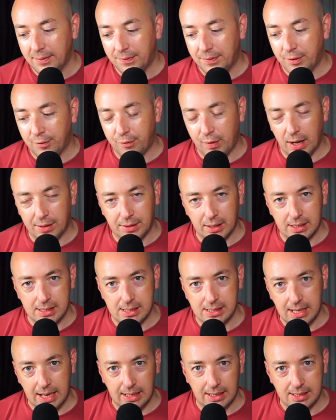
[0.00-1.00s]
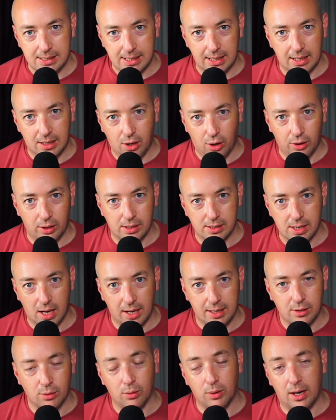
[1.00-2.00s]
The fact that it's stainless steel coils,
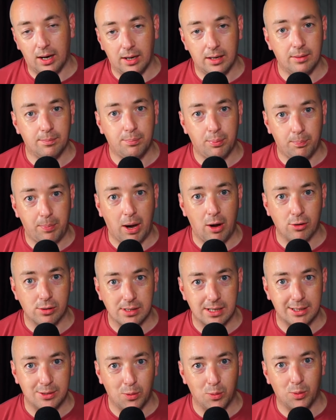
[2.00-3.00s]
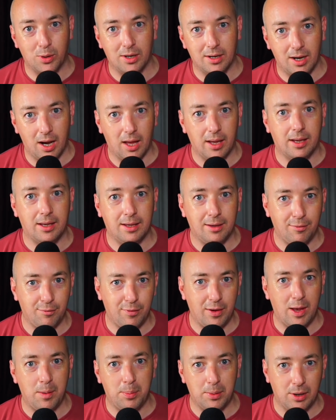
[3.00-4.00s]
I personally don't like
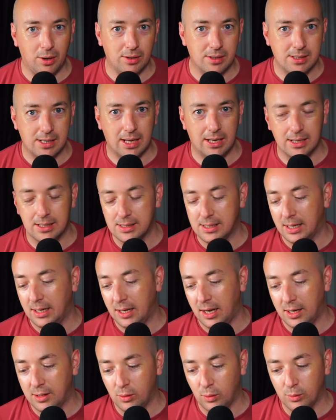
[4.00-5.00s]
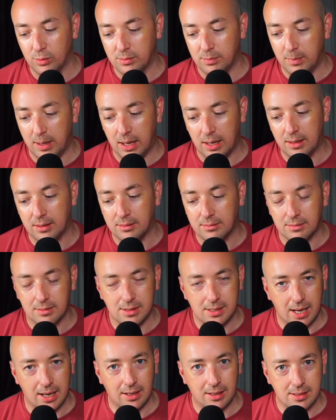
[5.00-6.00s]
vaping on stainless steel. I don't make
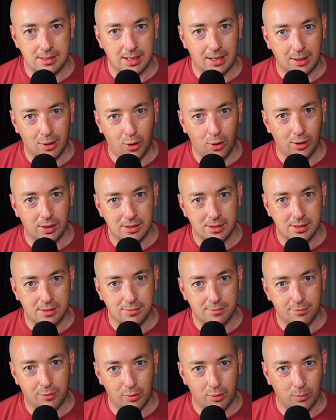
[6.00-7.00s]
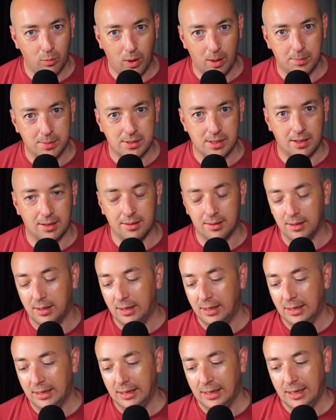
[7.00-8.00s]
stainless steel coils for the website.
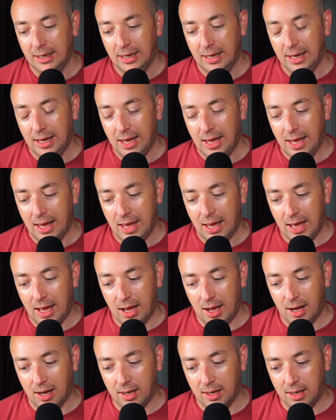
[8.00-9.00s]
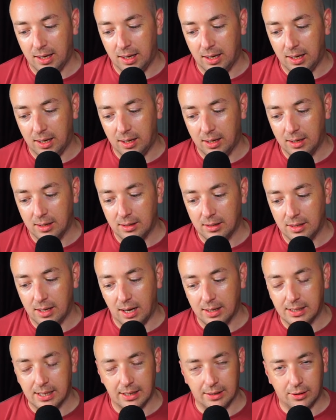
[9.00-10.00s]
I
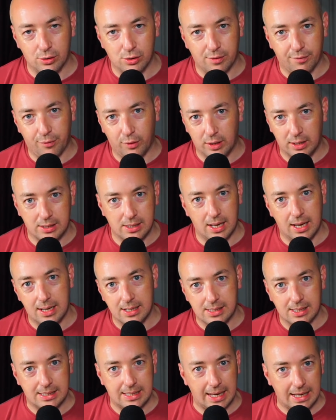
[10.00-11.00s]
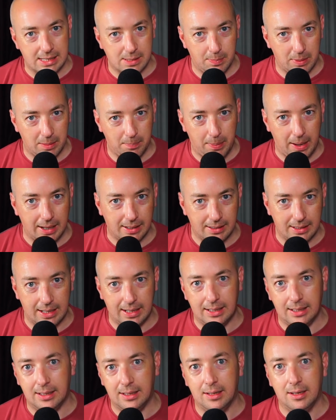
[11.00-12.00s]
think there's a funny taste. It takes a bit of bedding
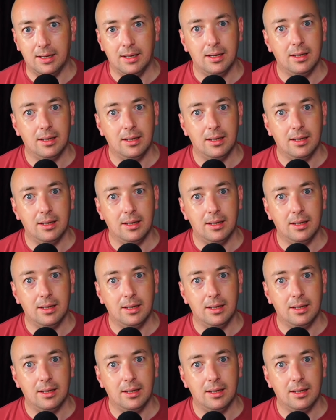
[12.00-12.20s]
in.